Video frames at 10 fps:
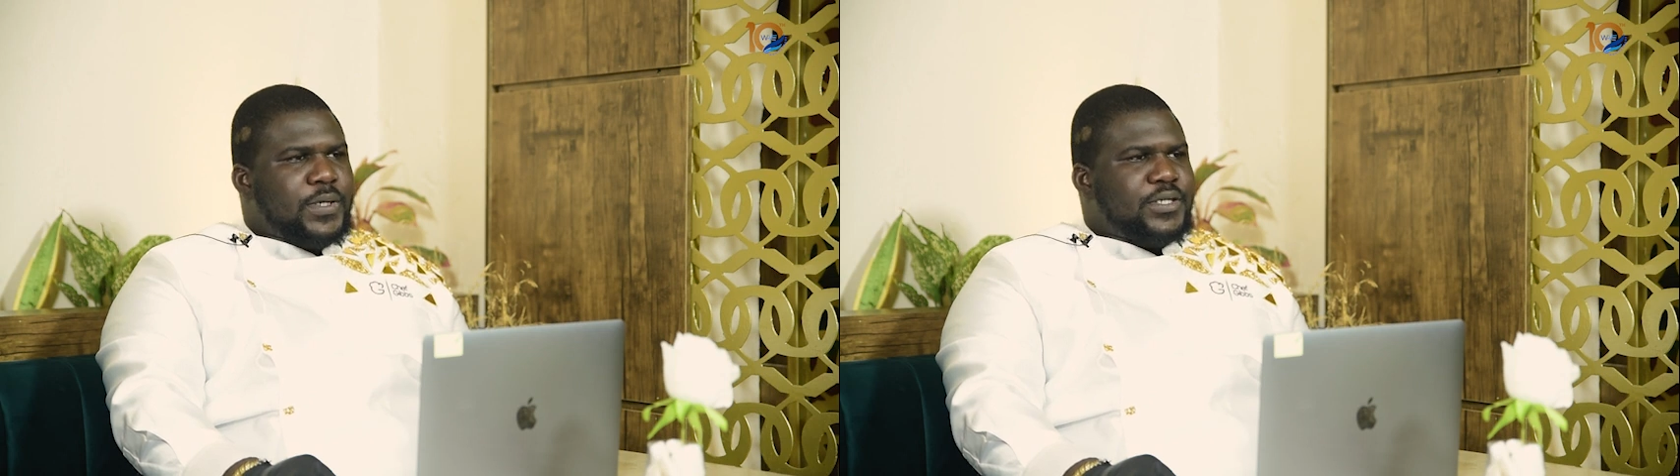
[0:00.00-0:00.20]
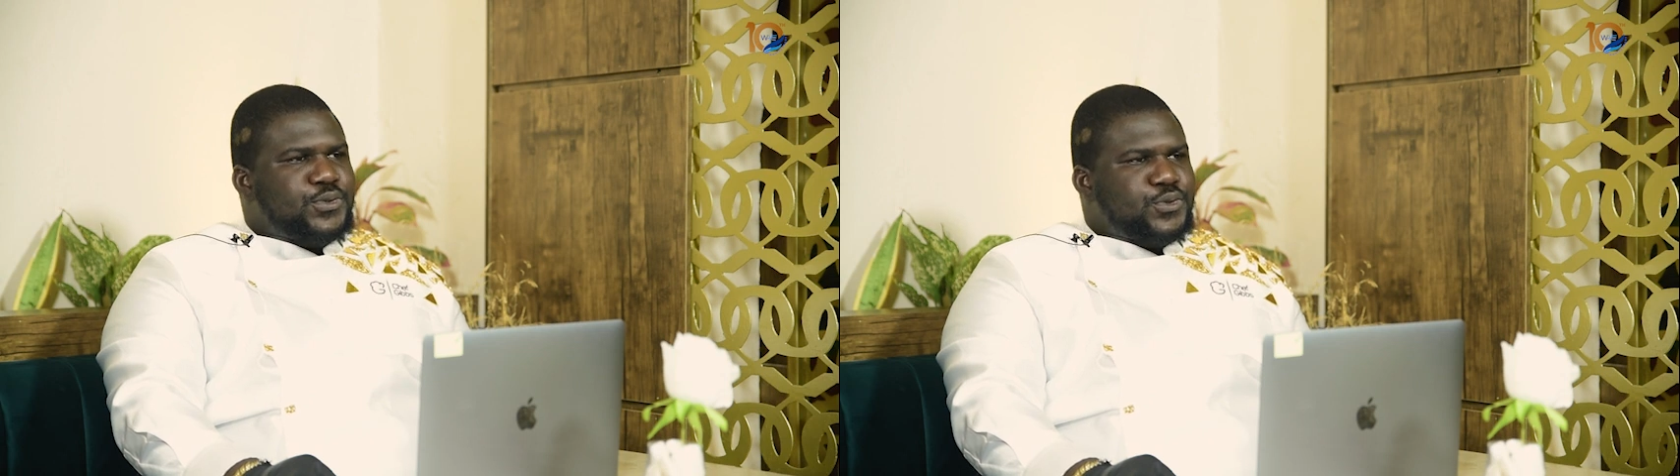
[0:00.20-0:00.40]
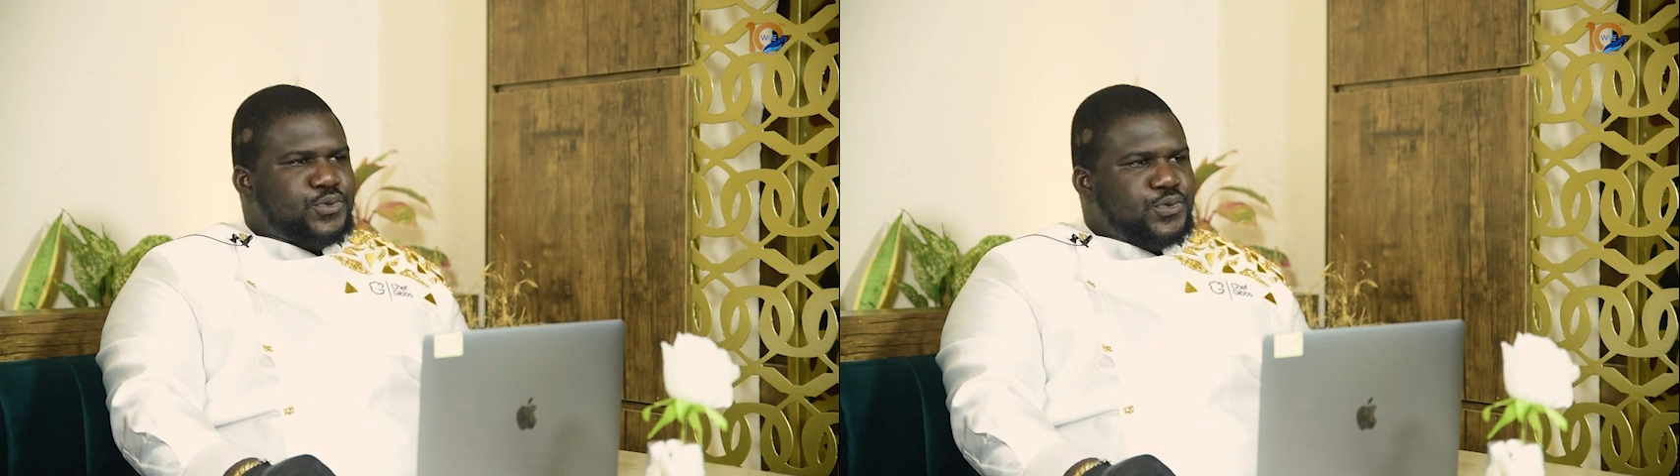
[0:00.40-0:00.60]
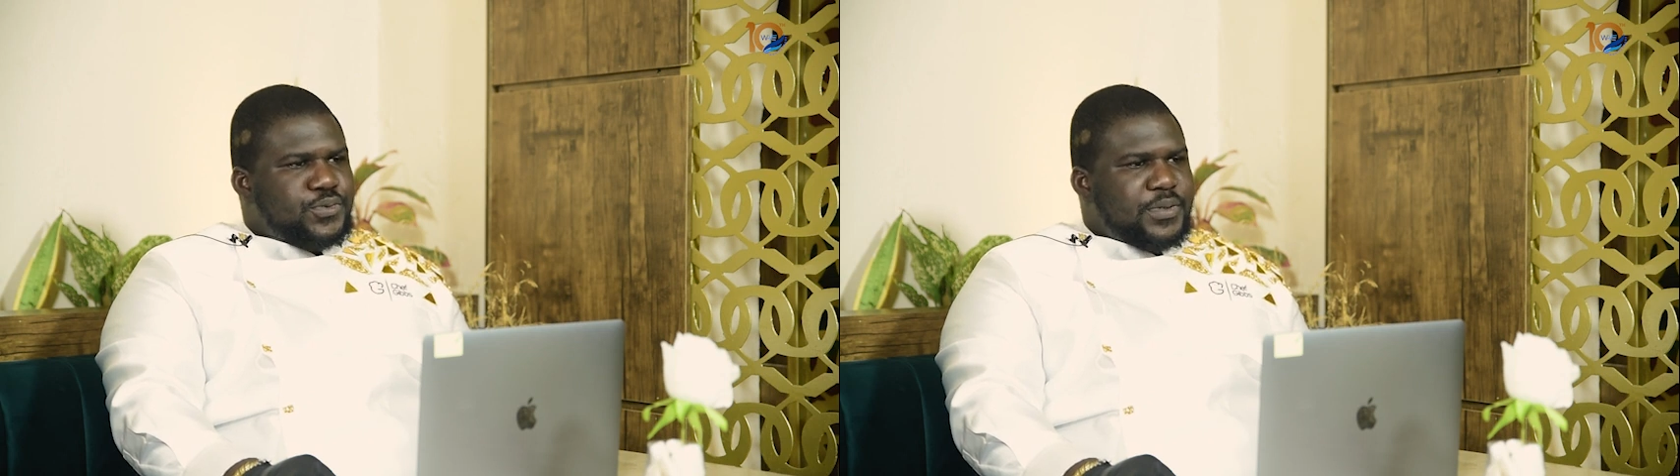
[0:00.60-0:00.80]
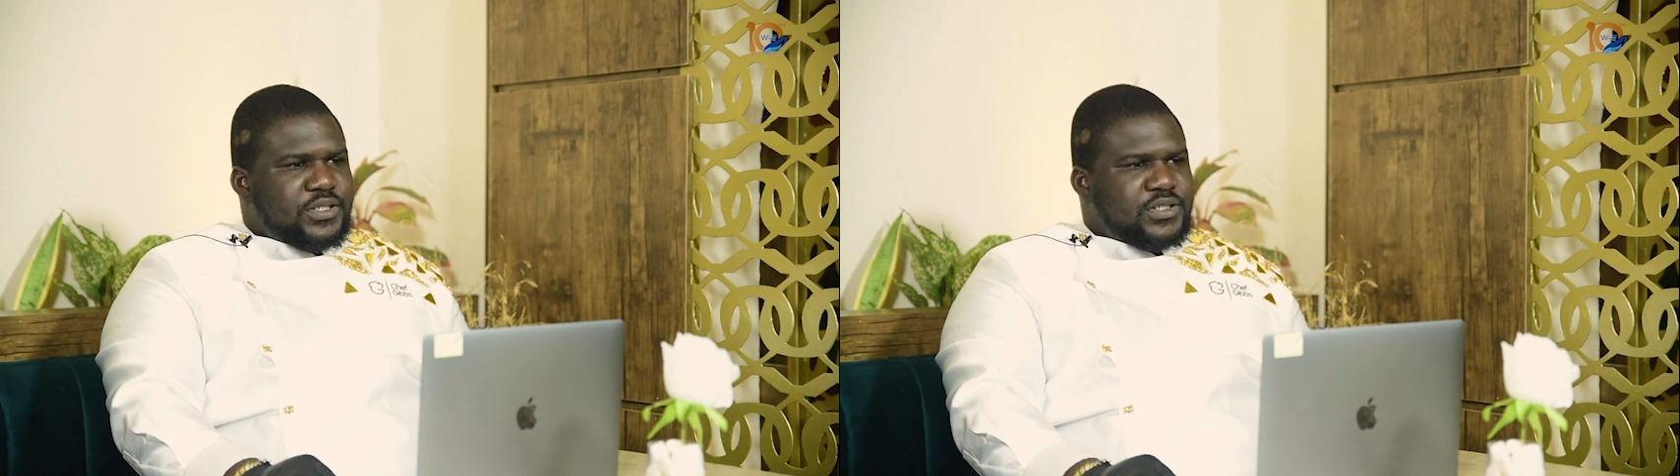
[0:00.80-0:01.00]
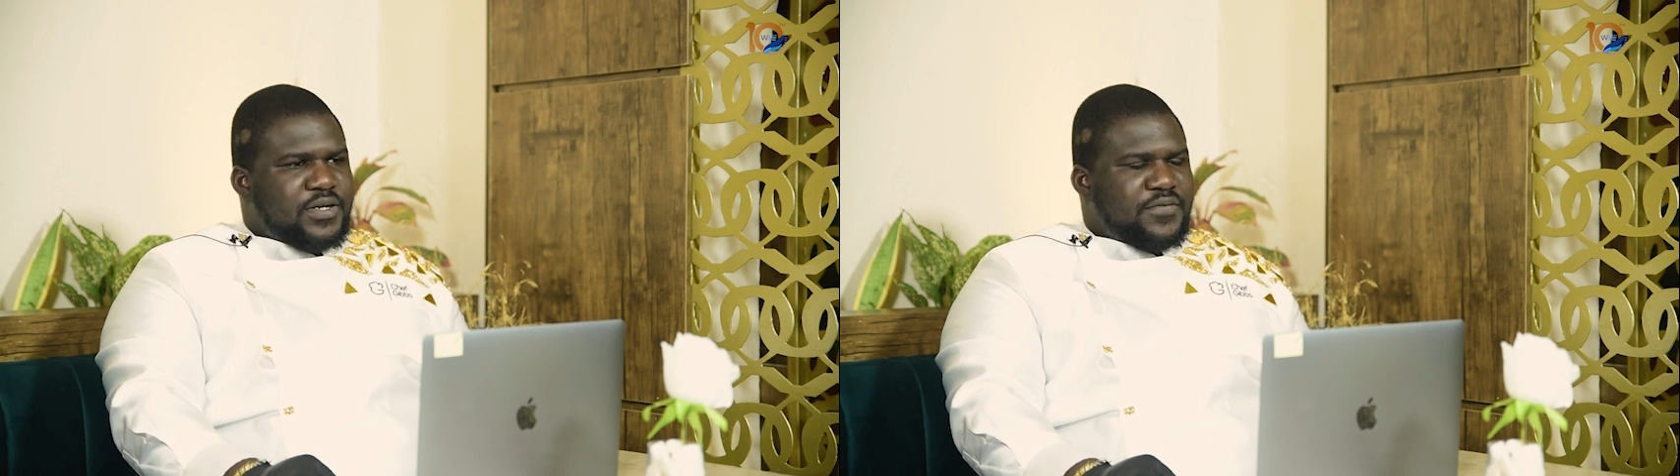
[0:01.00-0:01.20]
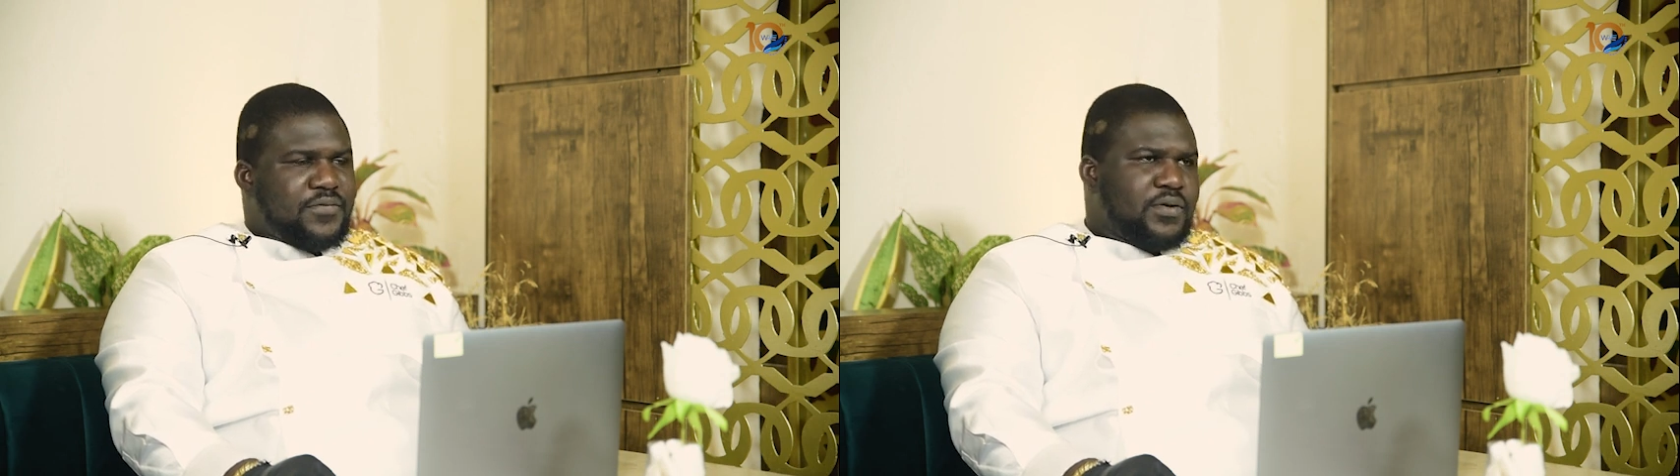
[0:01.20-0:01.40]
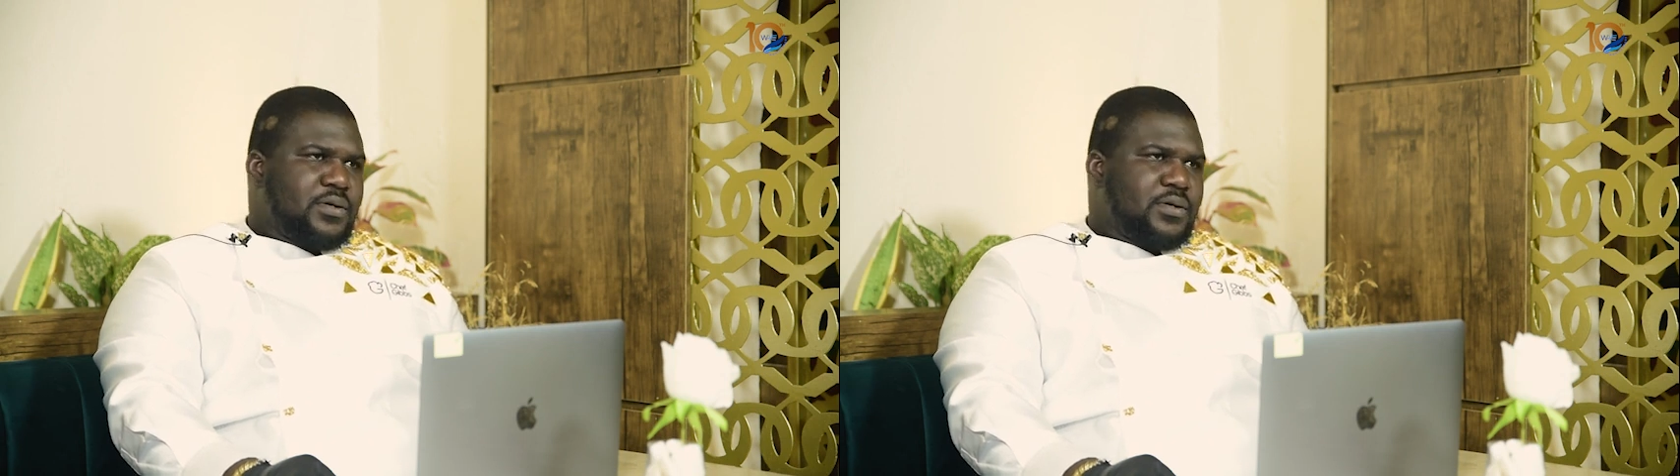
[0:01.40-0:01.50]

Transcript: I need to do to be a chef?